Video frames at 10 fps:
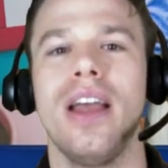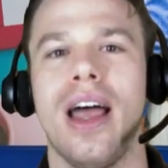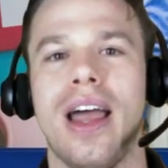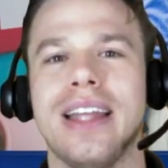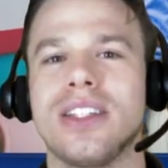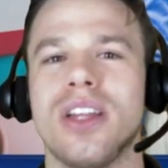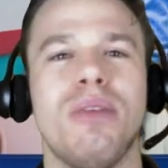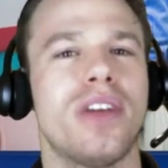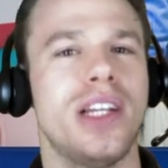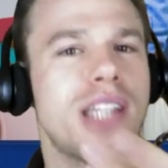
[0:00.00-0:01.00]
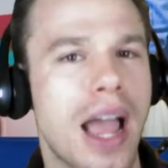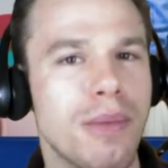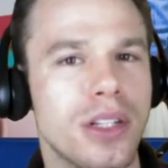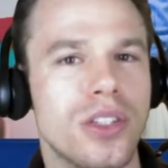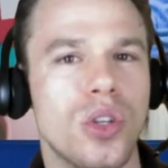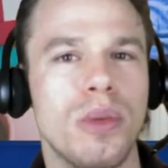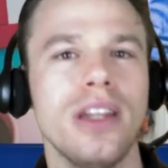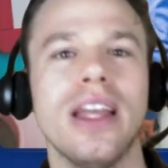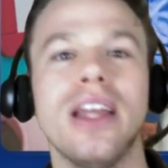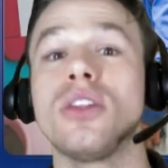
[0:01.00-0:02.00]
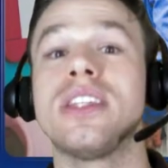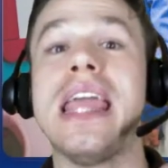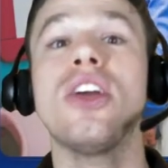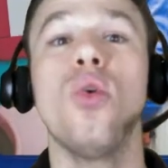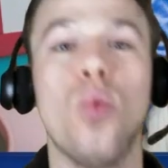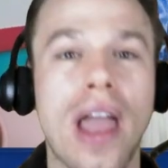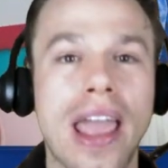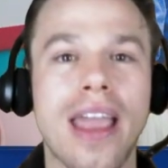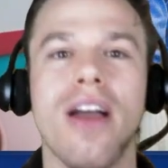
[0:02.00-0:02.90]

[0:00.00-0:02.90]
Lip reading: It's going to be very time consuming. It'll take away